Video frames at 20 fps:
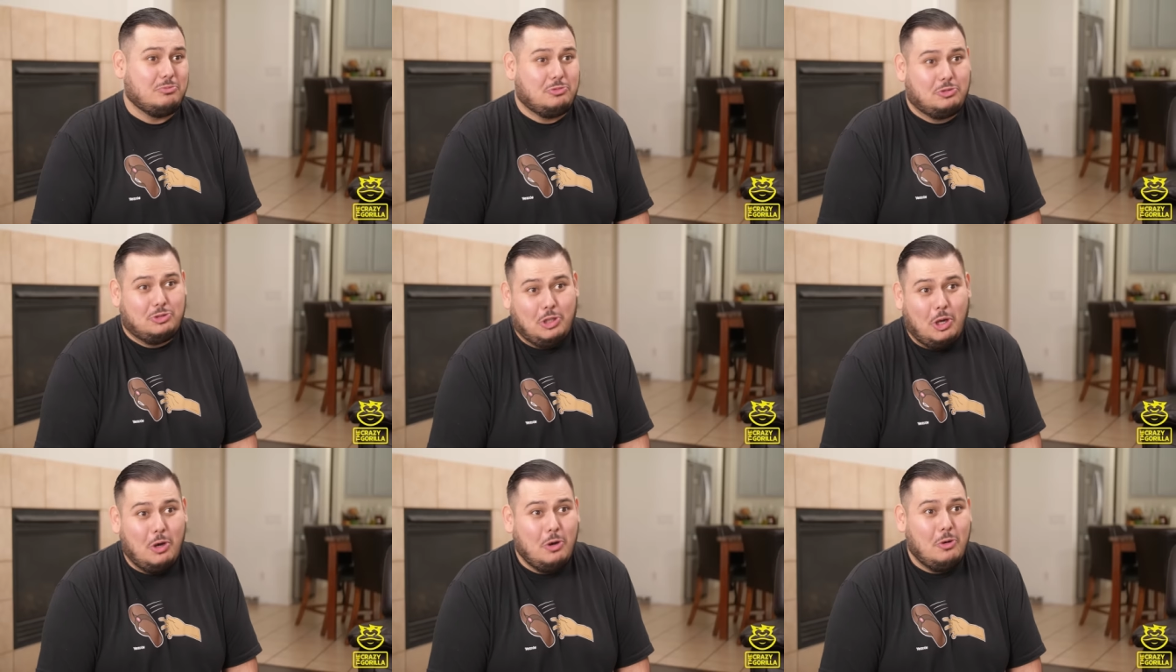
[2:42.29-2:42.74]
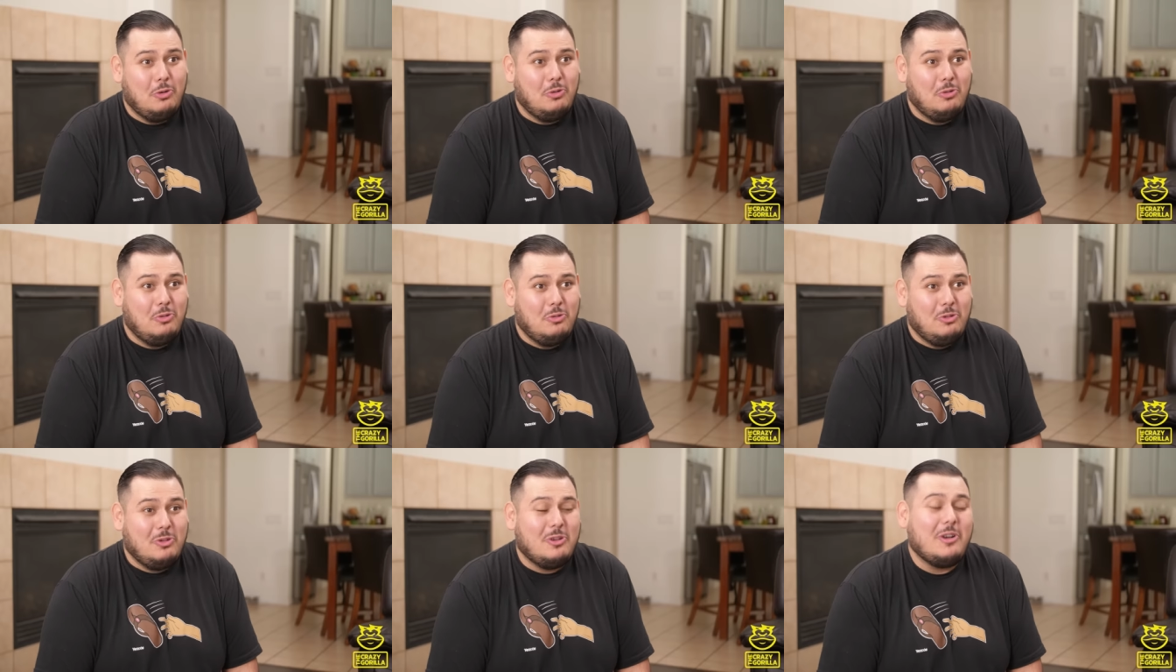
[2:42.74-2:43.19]

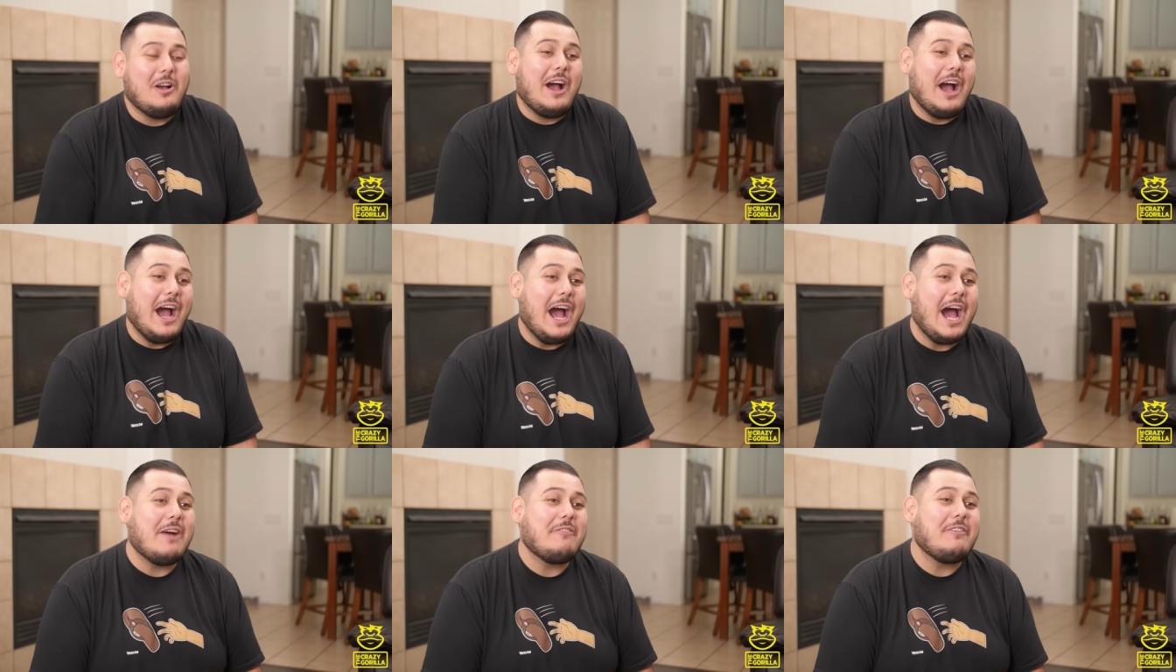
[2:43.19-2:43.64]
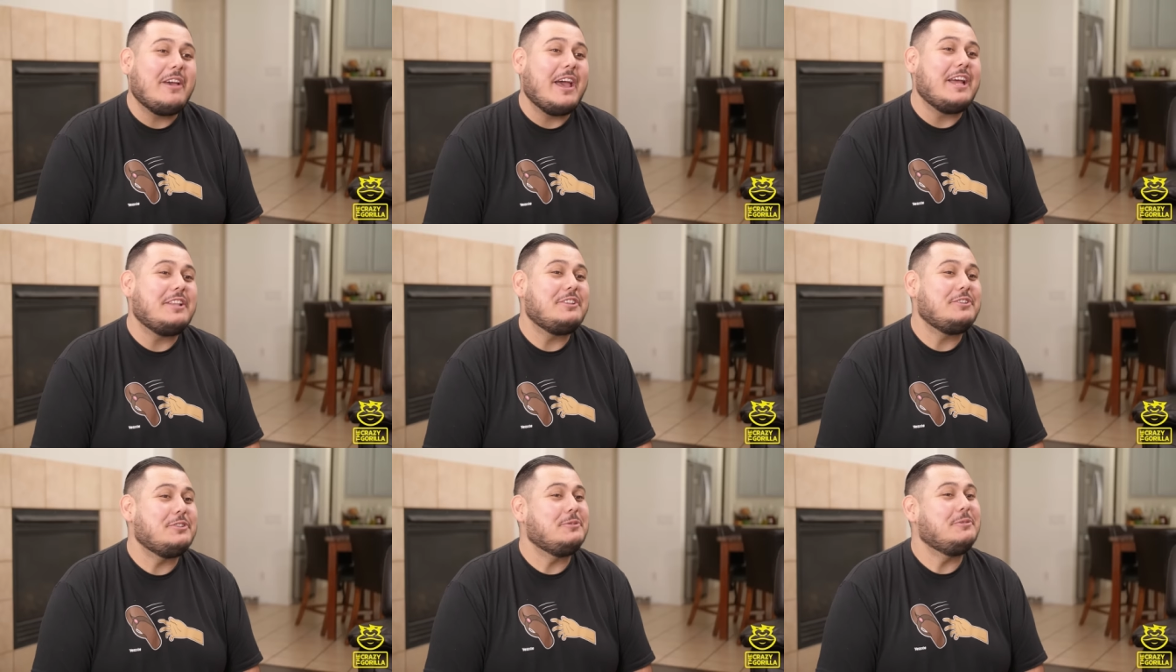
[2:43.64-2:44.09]
So I've
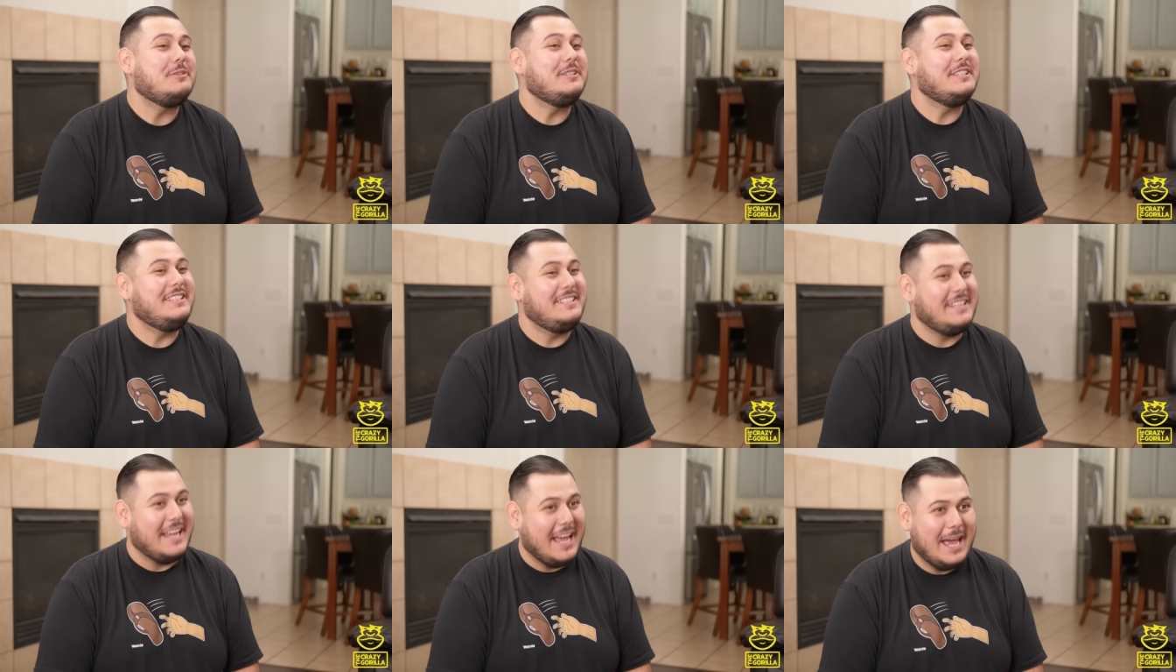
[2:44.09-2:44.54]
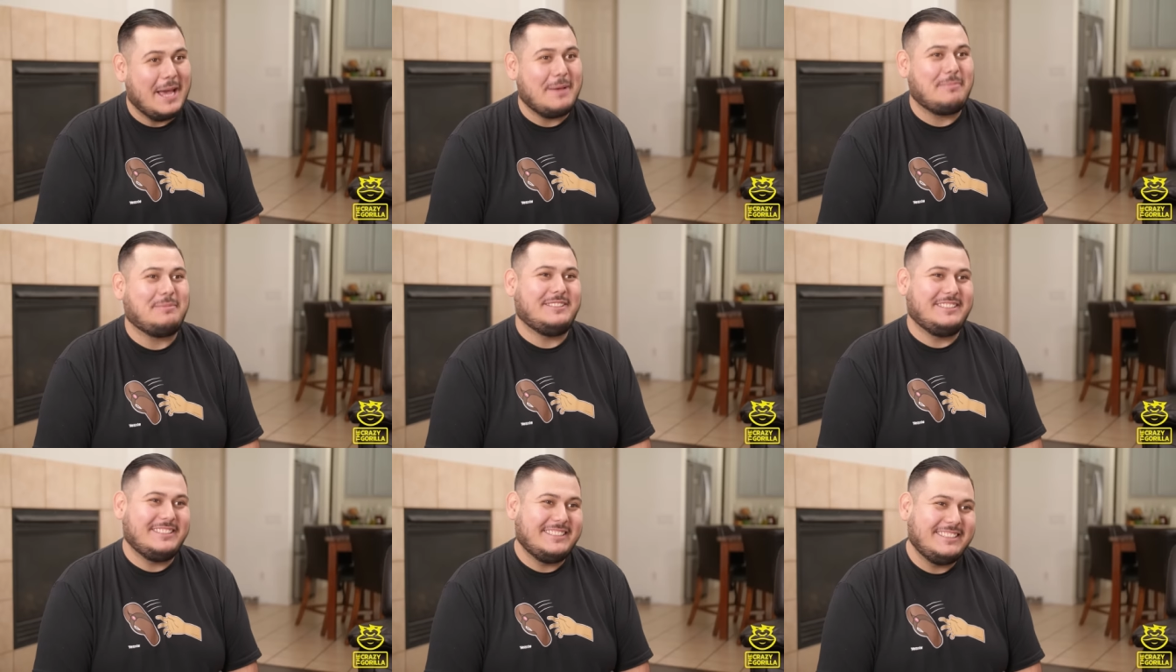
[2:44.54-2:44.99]
had to
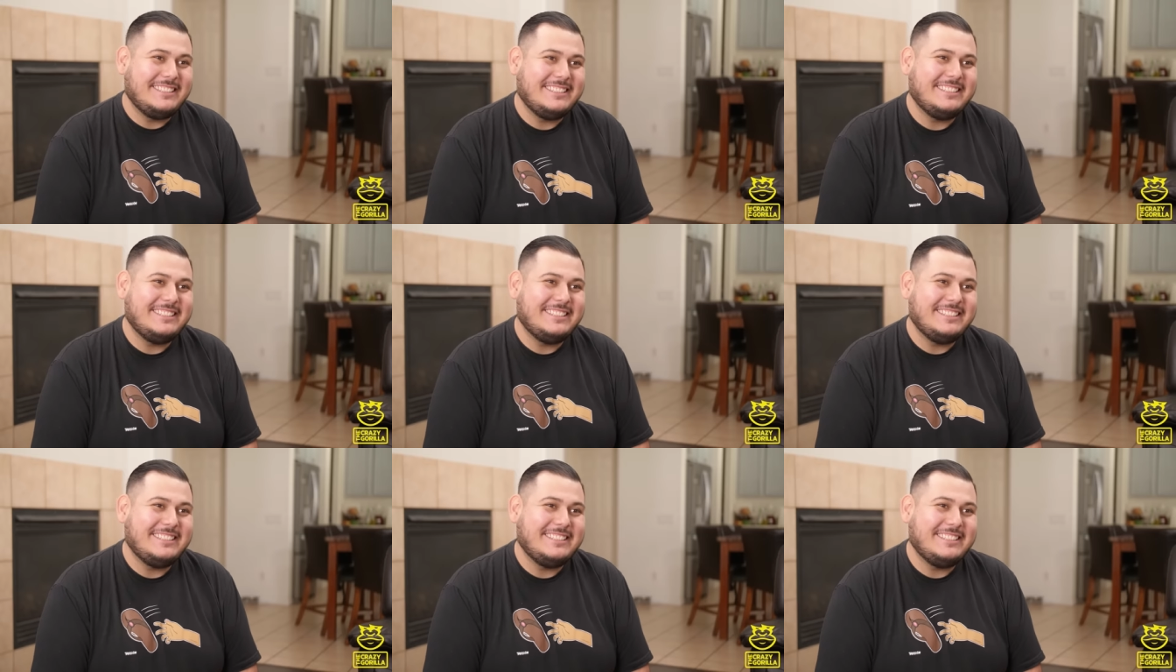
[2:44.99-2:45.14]
adapt.